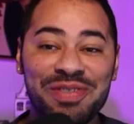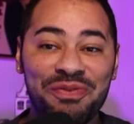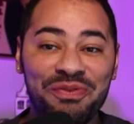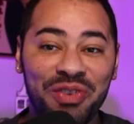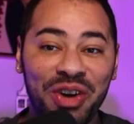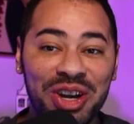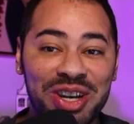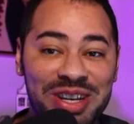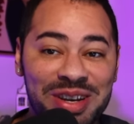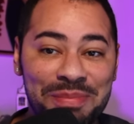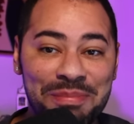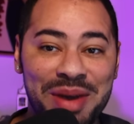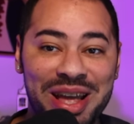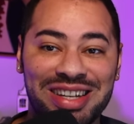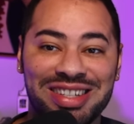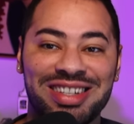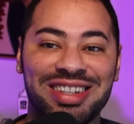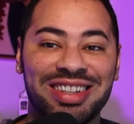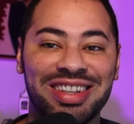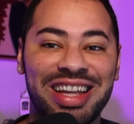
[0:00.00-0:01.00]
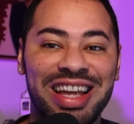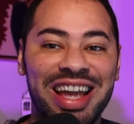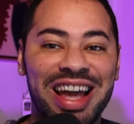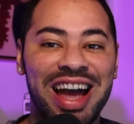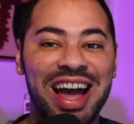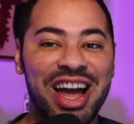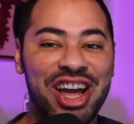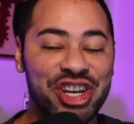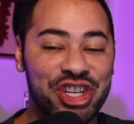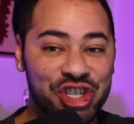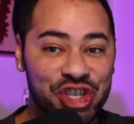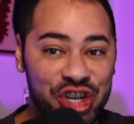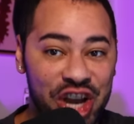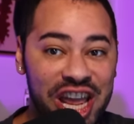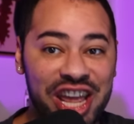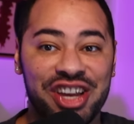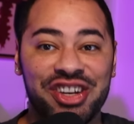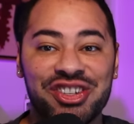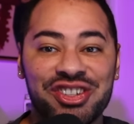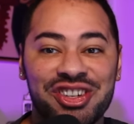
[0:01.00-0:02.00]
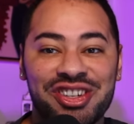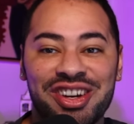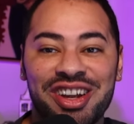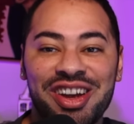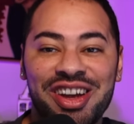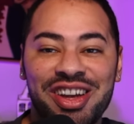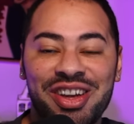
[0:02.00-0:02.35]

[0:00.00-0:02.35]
fundamentally changed?